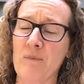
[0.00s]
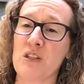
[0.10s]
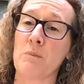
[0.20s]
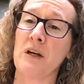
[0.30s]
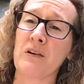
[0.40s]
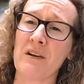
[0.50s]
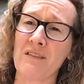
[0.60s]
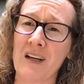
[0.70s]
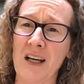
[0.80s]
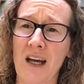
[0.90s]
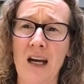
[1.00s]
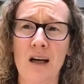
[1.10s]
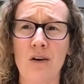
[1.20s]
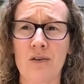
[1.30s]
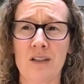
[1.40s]
The superior vena cava
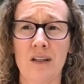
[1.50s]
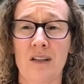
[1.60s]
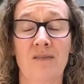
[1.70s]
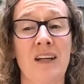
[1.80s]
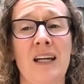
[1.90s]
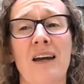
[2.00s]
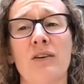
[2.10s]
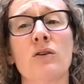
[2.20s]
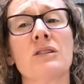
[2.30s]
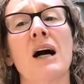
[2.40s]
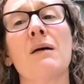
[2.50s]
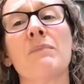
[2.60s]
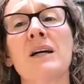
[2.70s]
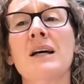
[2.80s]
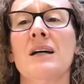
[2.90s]
goes up,